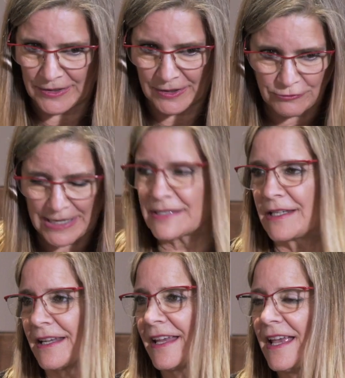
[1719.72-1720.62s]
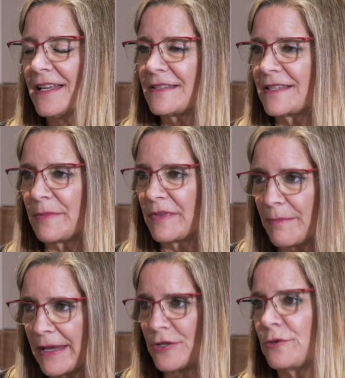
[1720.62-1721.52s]
addressing some of the
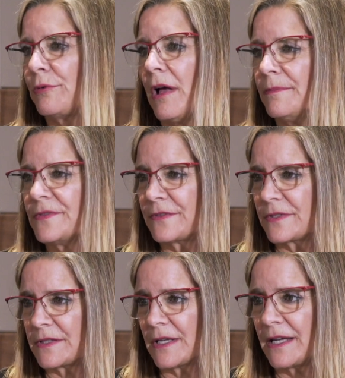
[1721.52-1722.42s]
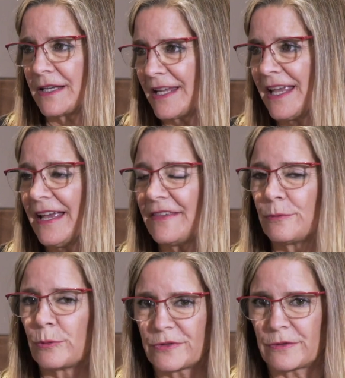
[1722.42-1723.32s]
major problems of society,
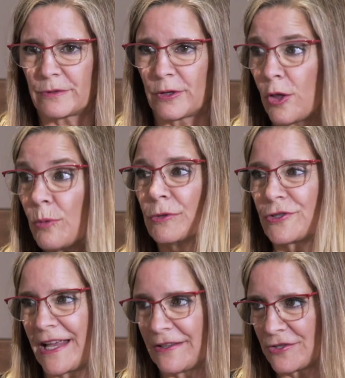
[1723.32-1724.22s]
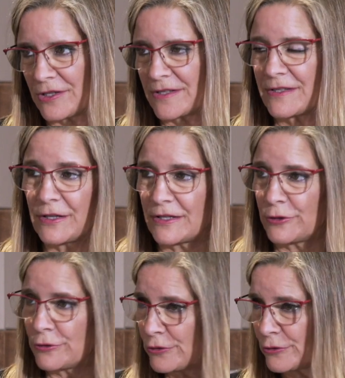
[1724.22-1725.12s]
the global challenges.
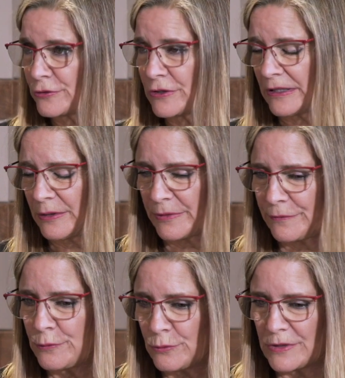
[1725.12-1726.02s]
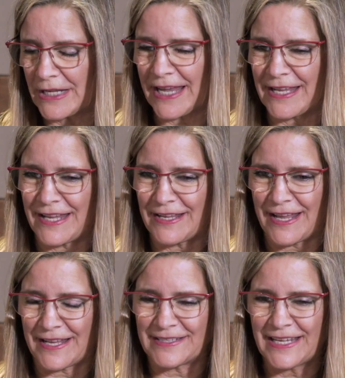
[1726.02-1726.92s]
Mm-hmm. You're dealing with food
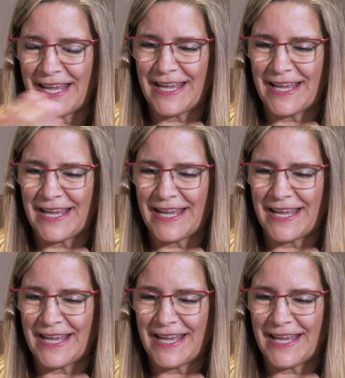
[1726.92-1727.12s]
and